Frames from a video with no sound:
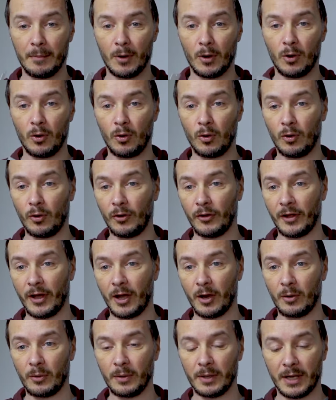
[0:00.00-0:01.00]

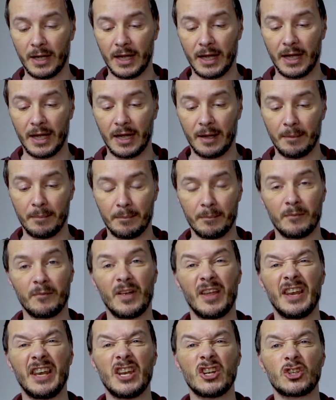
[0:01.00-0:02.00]
although
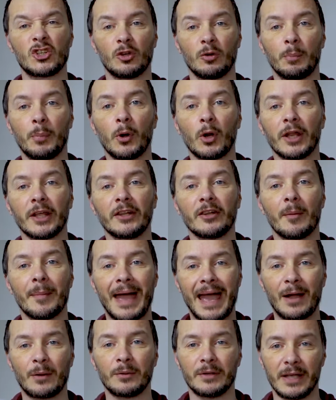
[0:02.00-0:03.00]
initial pulling them out